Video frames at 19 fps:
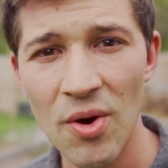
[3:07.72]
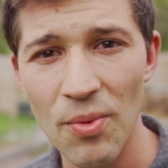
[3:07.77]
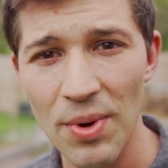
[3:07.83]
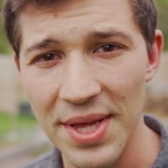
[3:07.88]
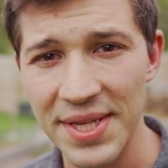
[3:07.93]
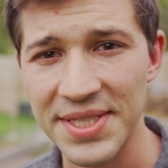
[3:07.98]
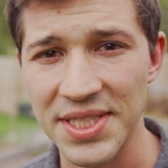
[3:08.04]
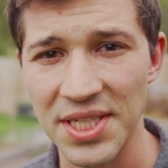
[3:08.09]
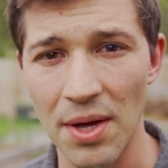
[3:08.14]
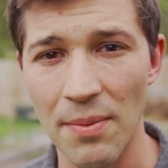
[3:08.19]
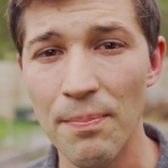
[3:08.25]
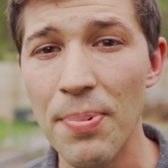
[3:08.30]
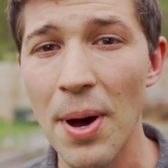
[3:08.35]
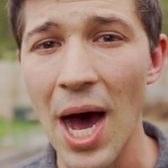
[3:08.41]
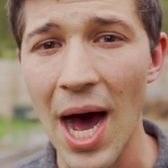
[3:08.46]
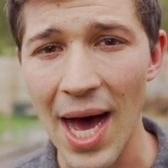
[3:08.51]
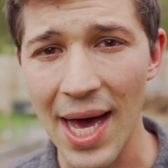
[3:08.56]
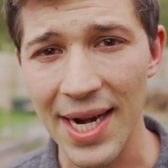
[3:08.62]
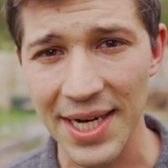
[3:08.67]
with some
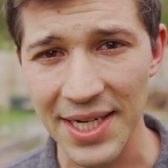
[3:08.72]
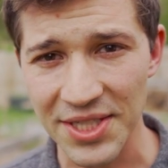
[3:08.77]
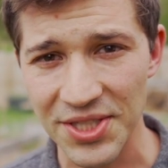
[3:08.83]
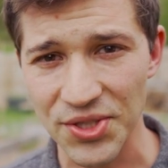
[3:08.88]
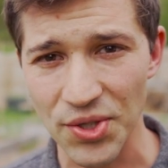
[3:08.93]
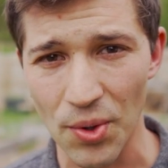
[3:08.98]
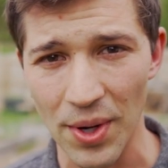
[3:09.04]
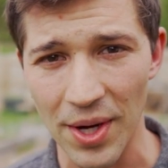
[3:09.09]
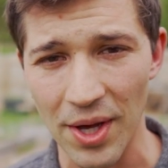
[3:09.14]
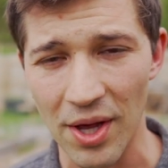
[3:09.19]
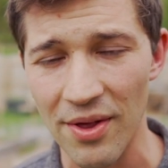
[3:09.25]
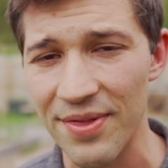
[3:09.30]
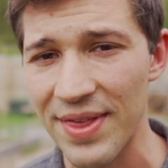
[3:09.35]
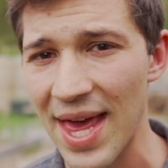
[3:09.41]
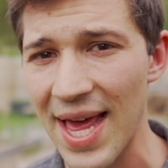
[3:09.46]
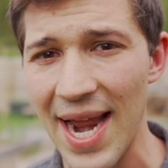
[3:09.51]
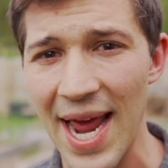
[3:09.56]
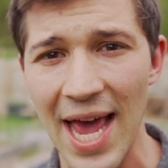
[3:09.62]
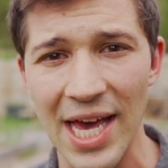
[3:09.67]
potting soil
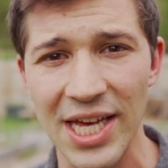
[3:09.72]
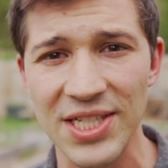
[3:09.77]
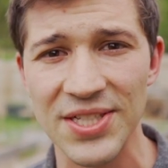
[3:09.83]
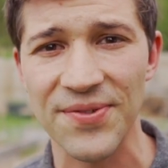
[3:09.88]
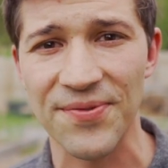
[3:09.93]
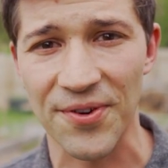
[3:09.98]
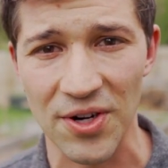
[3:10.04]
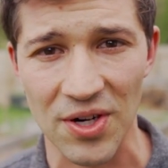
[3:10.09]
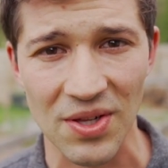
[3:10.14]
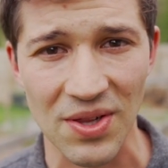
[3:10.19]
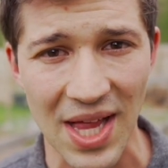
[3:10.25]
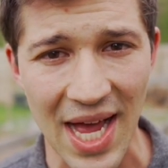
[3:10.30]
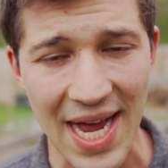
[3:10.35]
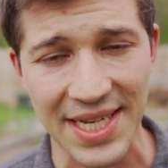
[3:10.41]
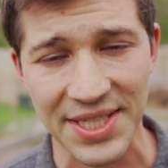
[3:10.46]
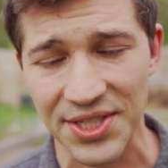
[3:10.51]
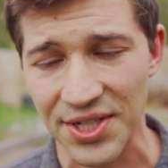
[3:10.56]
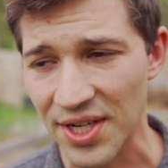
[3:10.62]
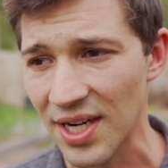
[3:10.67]
that has
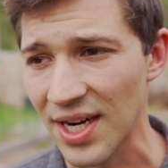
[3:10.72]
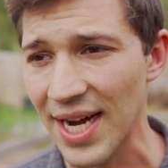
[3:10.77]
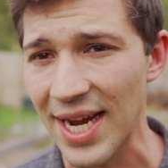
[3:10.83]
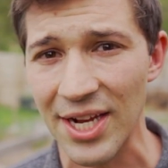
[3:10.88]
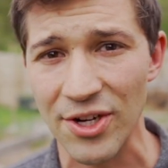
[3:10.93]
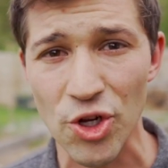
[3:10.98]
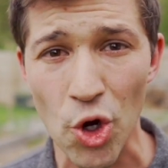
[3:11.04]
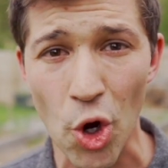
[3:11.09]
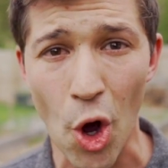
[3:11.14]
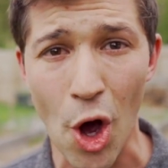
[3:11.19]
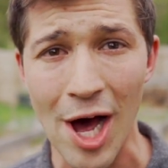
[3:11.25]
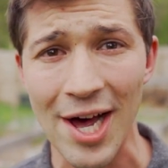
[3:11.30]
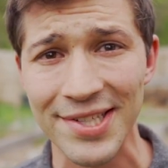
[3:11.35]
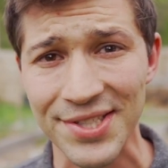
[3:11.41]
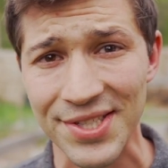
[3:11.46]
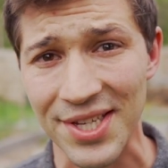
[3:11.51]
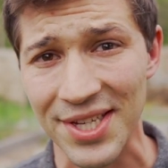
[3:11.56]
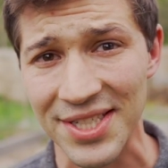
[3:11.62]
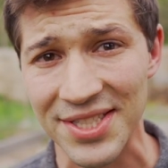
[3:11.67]
fertilizer and
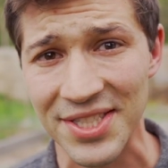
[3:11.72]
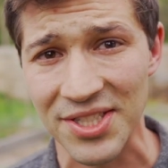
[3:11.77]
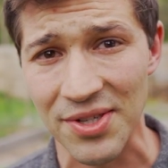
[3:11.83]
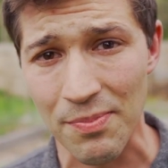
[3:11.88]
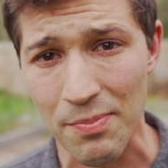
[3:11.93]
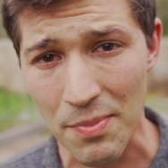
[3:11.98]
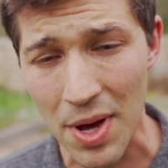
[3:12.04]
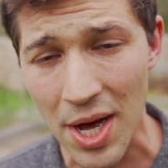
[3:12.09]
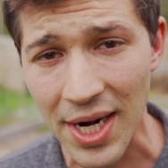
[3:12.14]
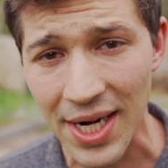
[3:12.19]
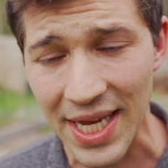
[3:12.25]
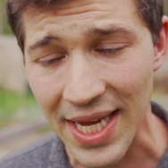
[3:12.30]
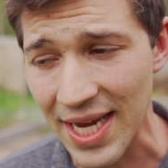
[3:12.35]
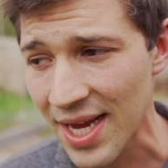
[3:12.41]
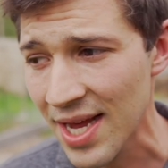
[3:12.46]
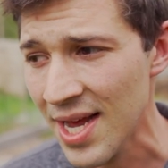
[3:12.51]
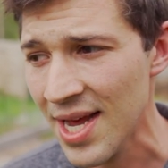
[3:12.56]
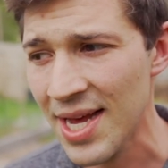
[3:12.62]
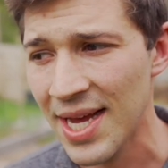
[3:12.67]
cost us some
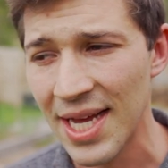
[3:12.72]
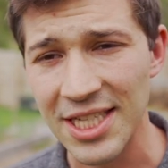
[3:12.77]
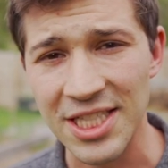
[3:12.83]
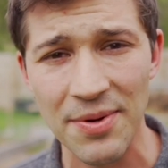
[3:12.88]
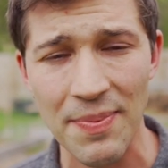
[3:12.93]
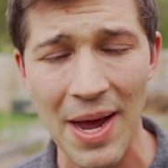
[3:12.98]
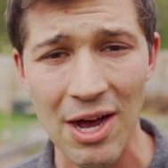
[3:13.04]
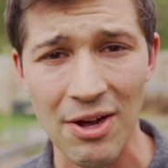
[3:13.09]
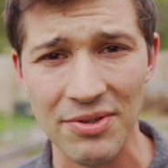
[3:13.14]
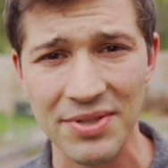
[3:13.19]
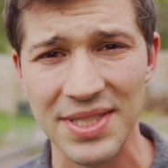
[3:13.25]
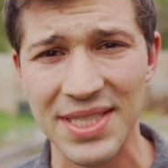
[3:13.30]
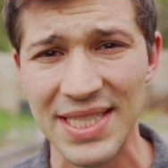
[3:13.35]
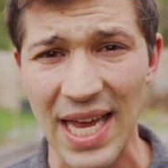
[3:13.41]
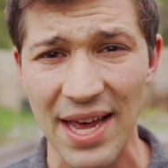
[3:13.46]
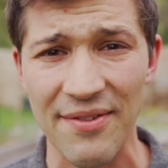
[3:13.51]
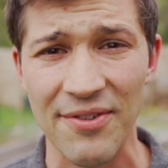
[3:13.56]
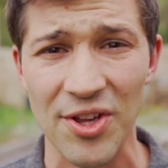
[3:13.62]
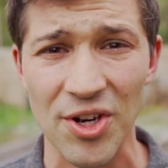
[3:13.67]
money. It's about
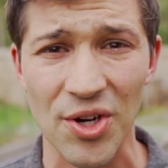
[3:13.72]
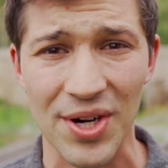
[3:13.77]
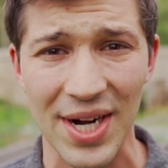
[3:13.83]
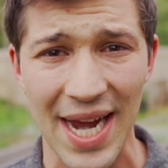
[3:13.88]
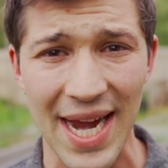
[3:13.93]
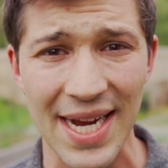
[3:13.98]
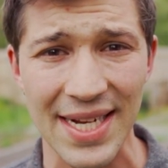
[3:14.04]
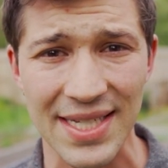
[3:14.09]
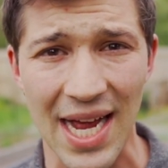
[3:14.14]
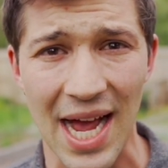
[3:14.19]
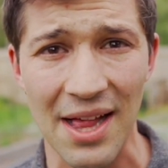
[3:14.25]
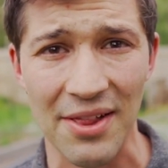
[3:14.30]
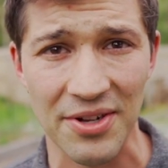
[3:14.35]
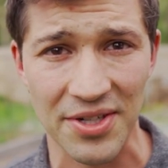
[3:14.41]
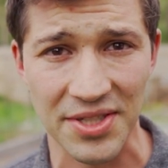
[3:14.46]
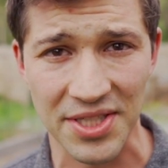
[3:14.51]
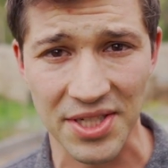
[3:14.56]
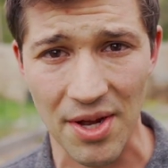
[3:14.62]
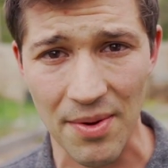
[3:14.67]
seven or eight
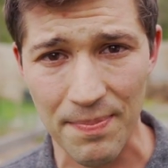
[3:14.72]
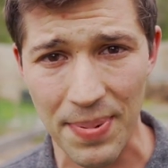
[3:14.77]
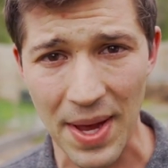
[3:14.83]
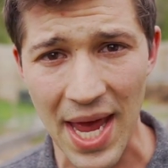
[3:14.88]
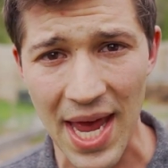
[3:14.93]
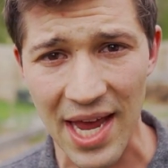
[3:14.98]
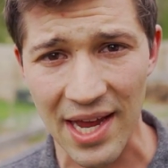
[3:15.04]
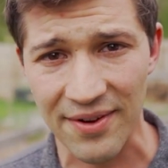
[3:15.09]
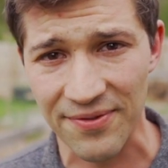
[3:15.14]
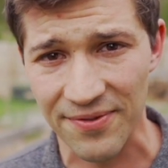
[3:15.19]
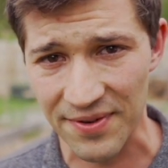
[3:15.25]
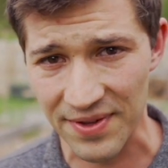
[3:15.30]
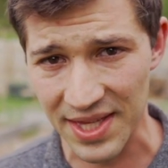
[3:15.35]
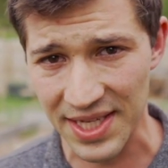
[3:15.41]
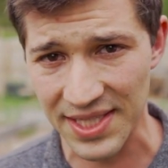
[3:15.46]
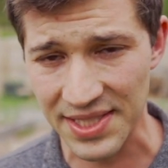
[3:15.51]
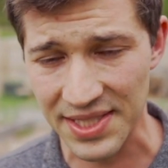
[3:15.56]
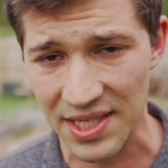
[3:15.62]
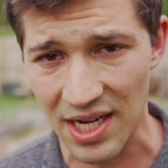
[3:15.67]
dollars a bag for
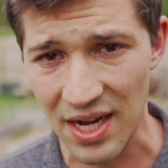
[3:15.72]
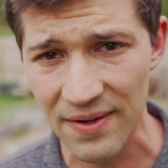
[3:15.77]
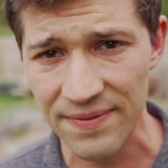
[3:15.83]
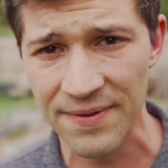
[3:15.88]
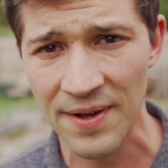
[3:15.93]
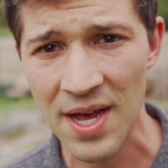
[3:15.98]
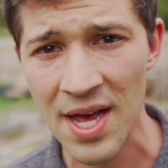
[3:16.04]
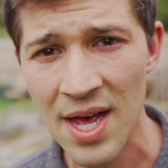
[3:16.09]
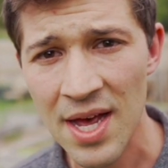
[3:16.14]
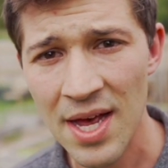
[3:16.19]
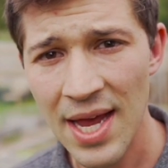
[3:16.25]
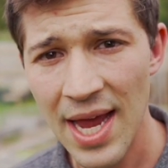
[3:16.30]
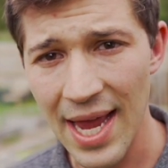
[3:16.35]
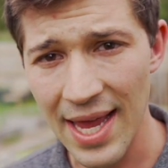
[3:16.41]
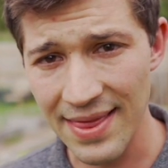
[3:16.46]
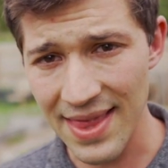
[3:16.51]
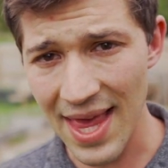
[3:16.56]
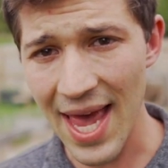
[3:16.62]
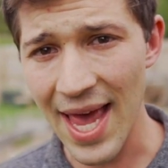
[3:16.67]
this stuff.
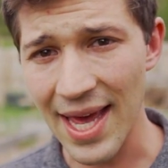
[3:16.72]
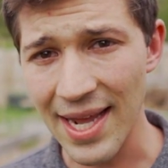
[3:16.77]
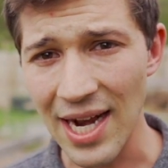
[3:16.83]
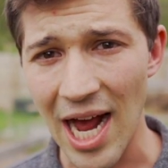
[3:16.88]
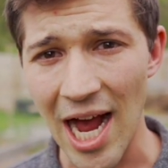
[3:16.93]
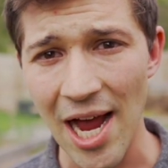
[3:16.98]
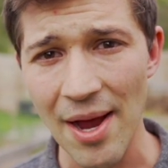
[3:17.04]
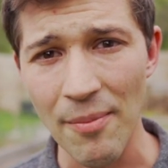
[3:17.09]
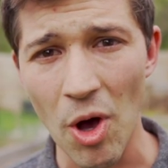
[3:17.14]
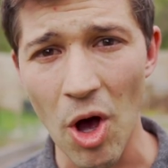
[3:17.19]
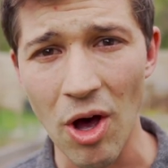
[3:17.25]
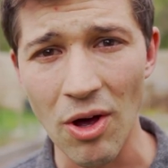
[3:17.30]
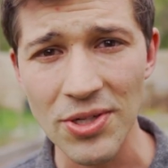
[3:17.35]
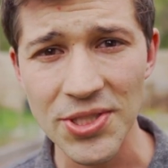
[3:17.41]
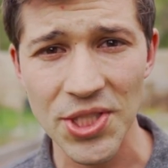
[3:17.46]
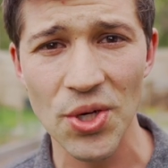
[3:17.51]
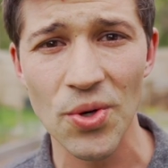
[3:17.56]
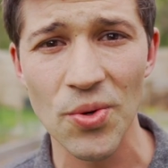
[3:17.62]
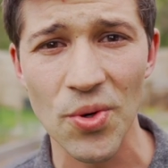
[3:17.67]
And then I'm
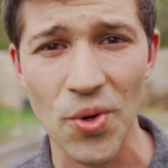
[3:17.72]
also